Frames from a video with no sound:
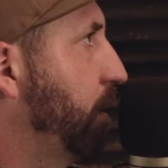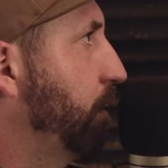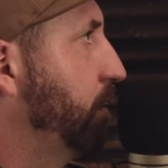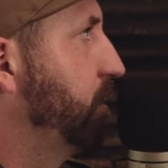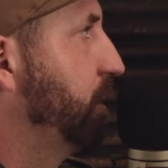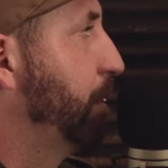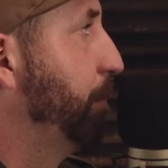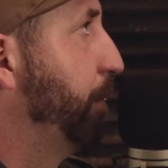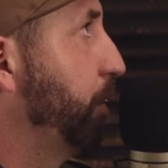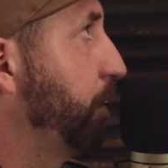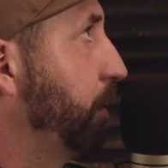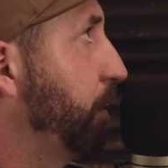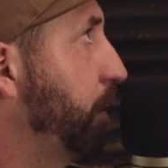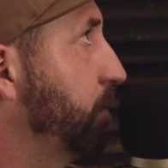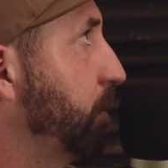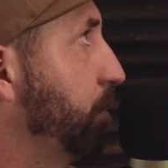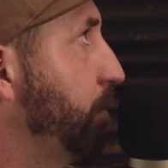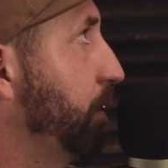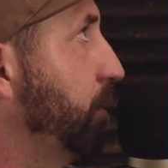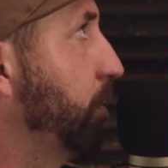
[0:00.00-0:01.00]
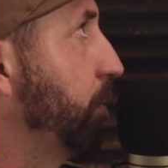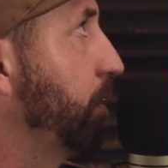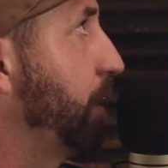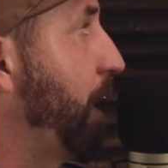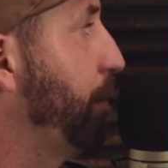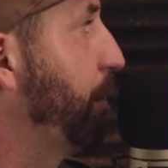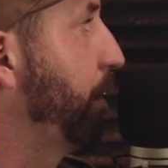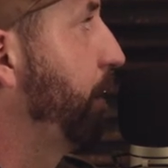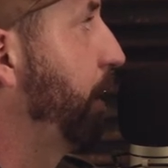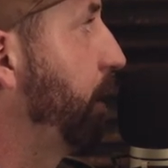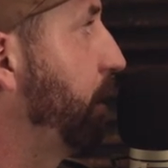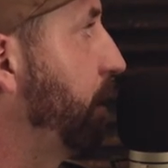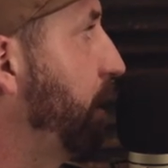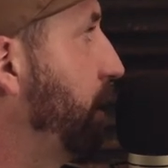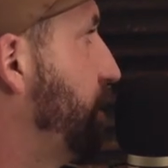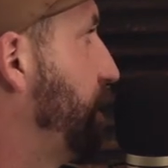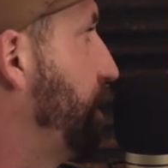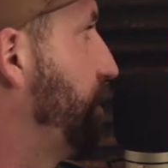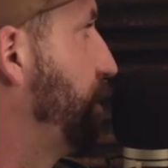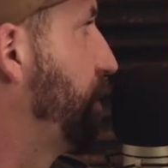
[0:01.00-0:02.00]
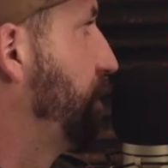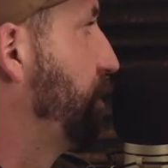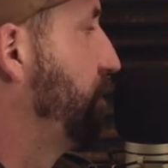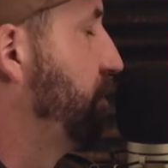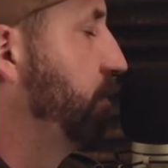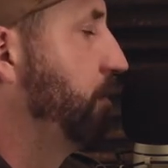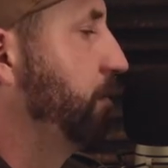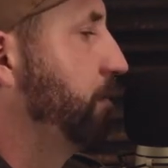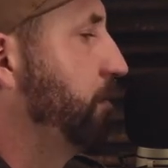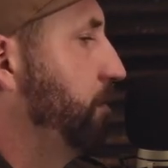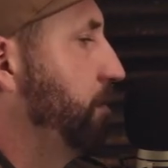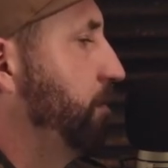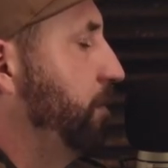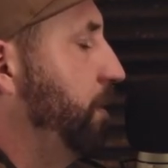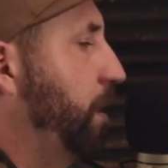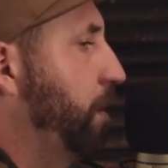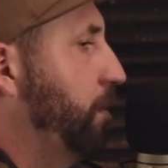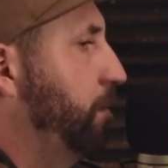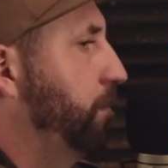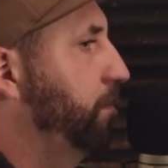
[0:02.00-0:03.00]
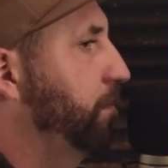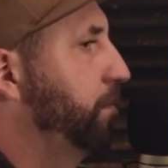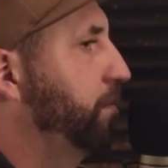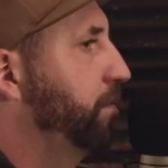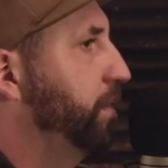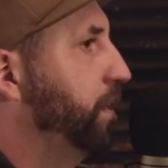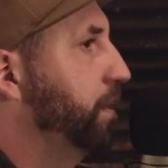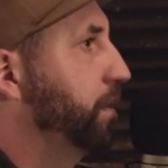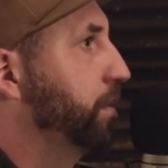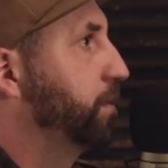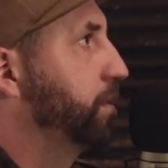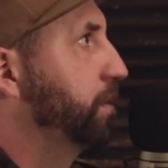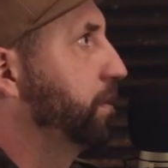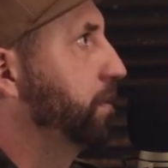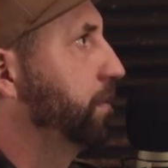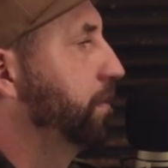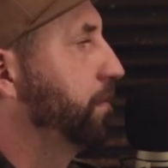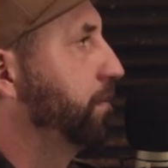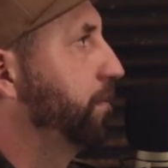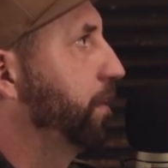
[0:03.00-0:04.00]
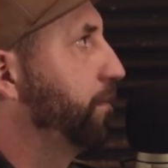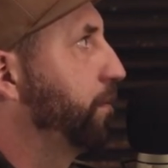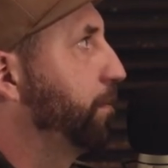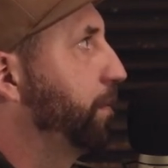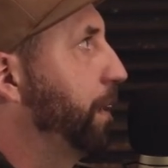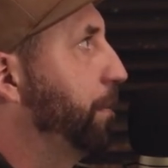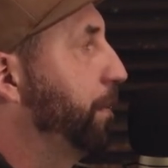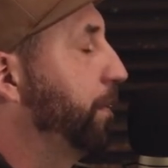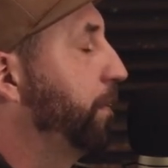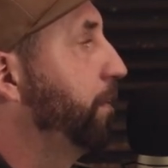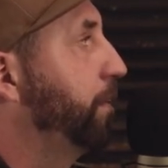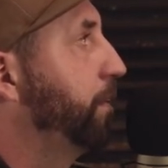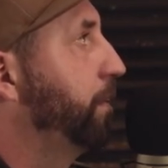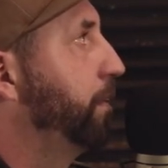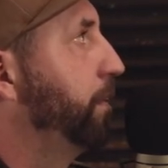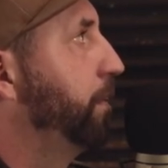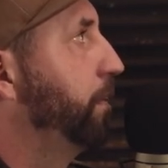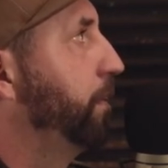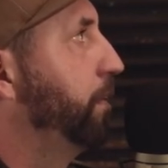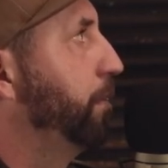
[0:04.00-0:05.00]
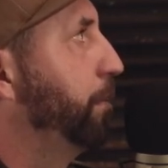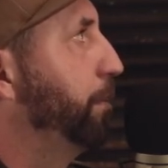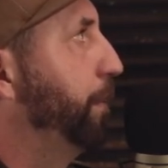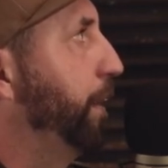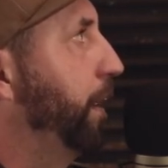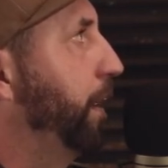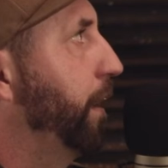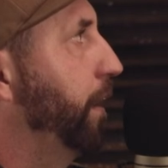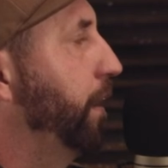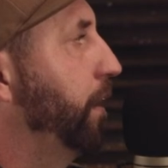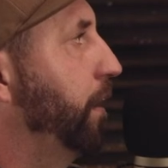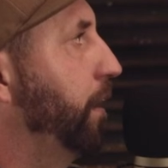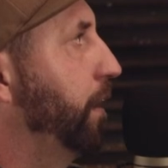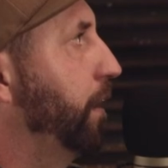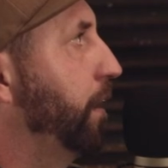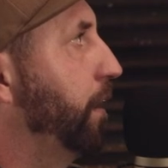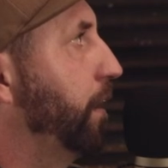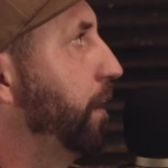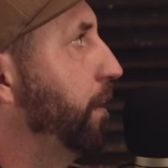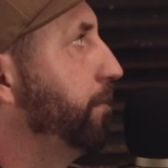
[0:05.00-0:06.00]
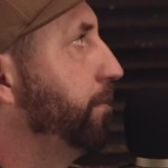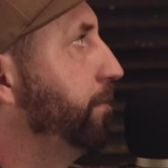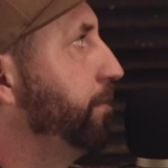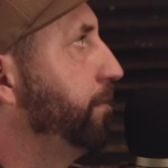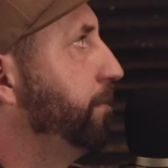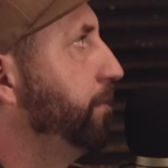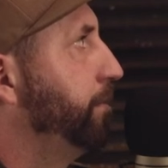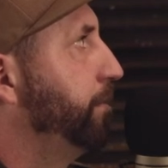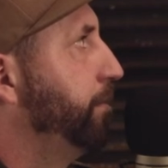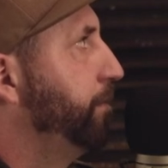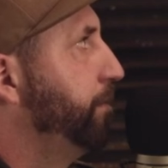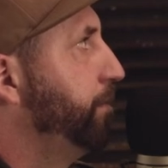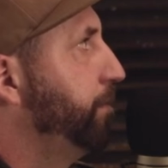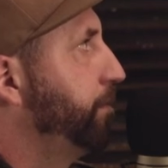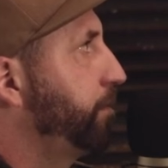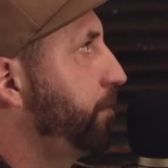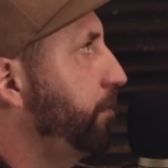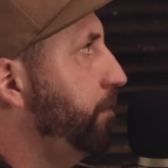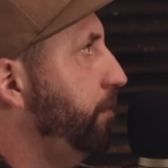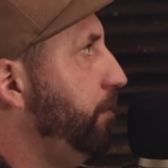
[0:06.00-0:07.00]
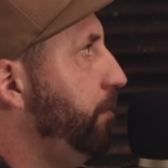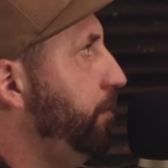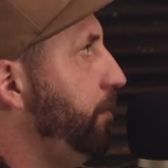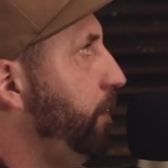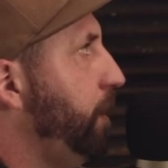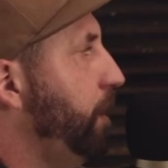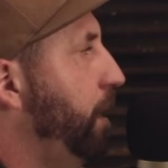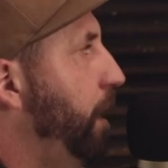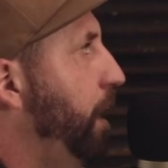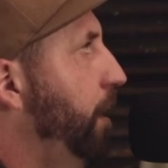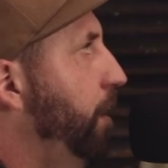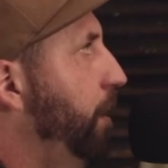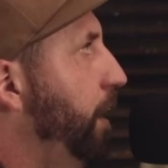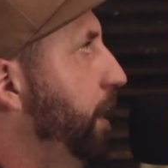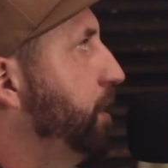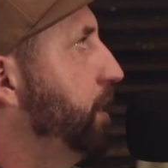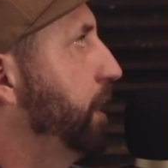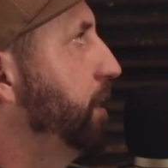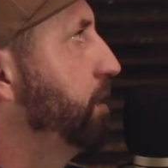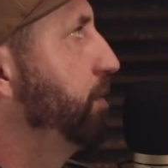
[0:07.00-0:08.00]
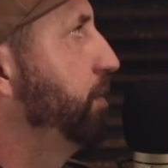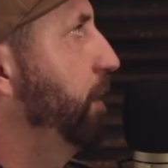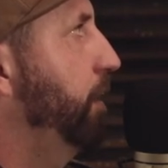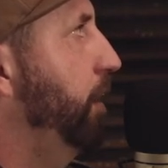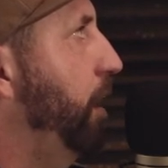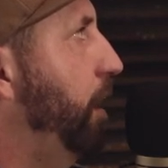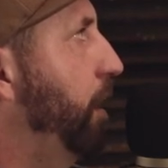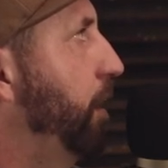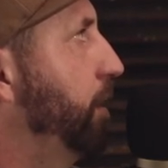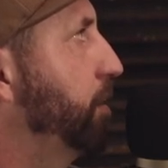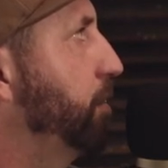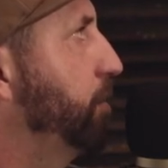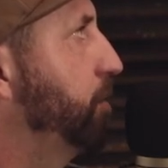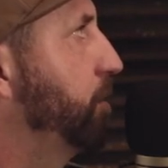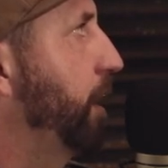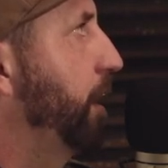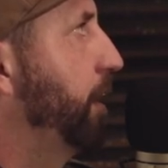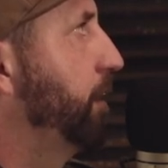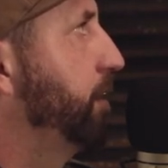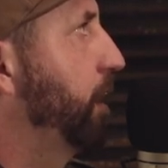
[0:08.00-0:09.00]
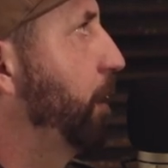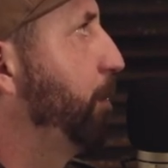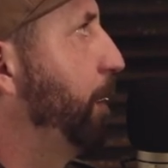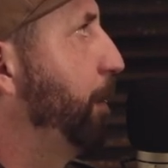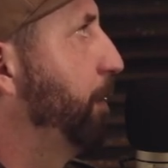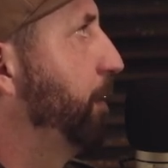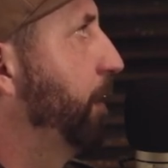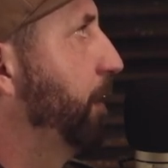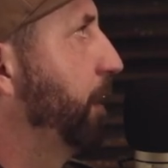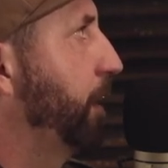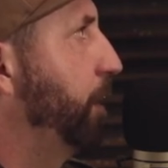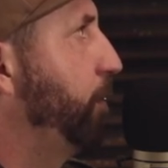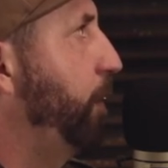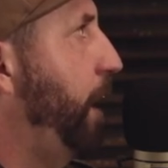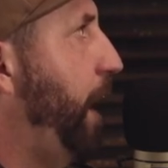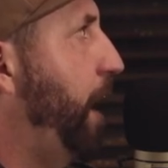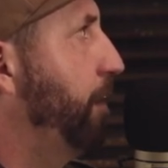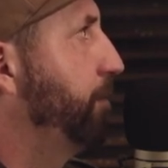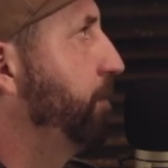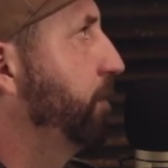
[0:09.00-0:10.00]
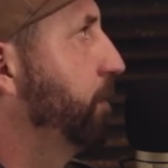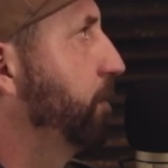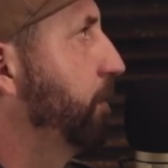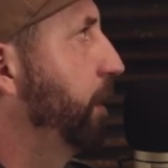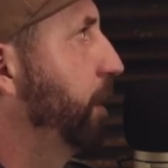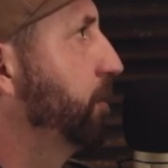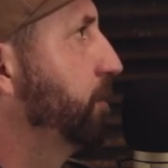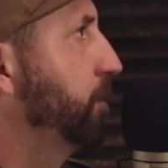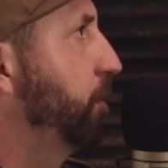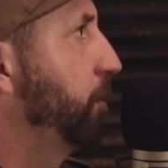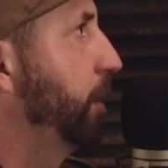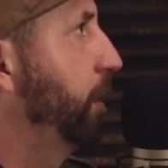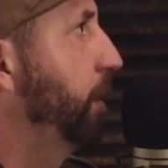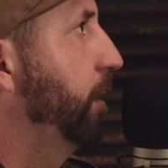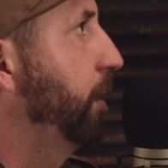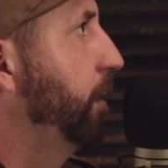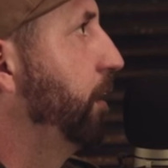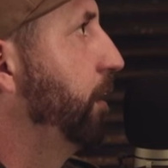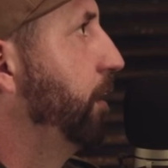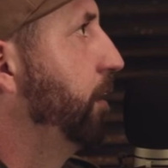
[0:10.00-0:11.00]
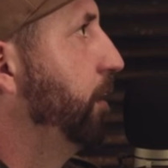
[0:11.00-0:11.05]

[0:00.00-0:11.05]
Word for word: al- simple can also be so complicated on different, you know, views for different people. But, um, I don't know. It's, it's very hard to try and tell people that like you have to integrate a story